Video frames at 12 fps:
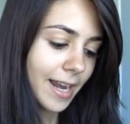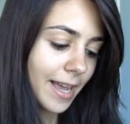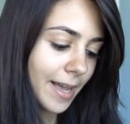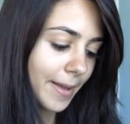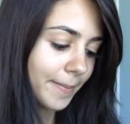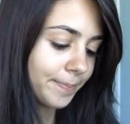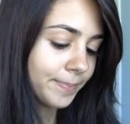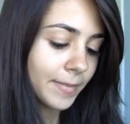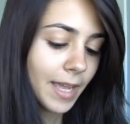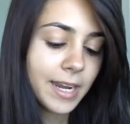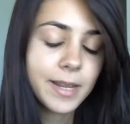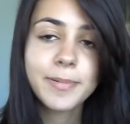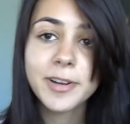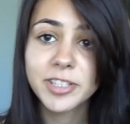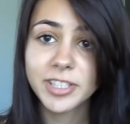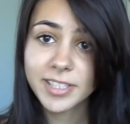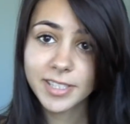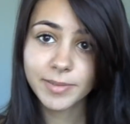um, I did
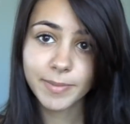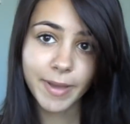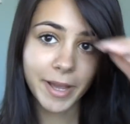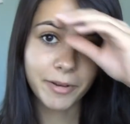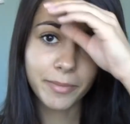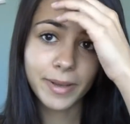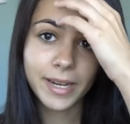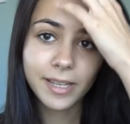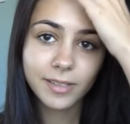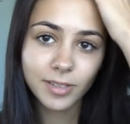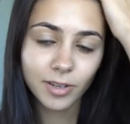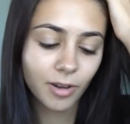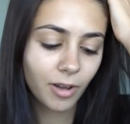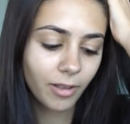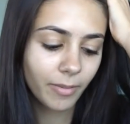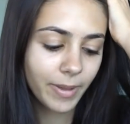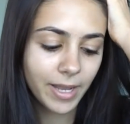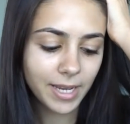purchase this with my own money so
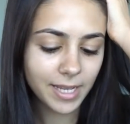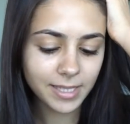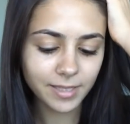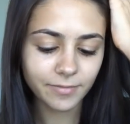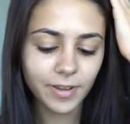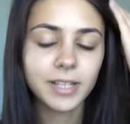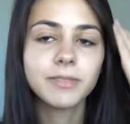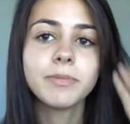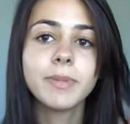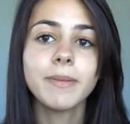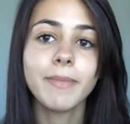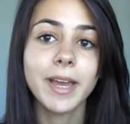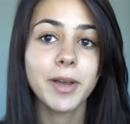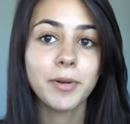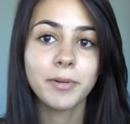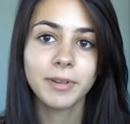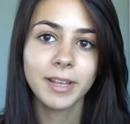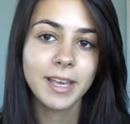all opinions and thoughts will be my
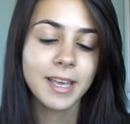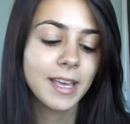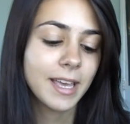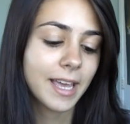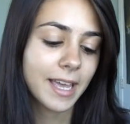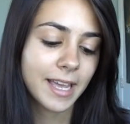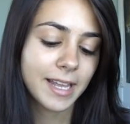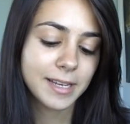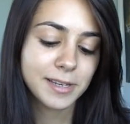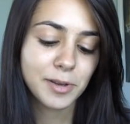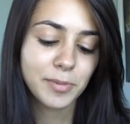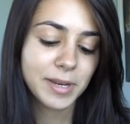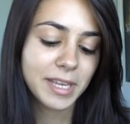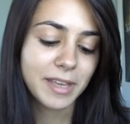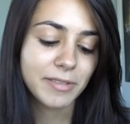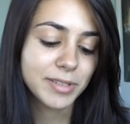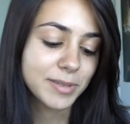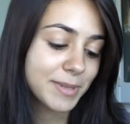own and nobody
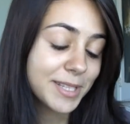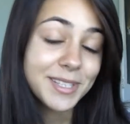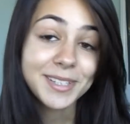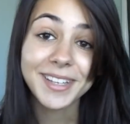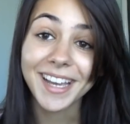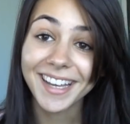gave this to me, so yeah.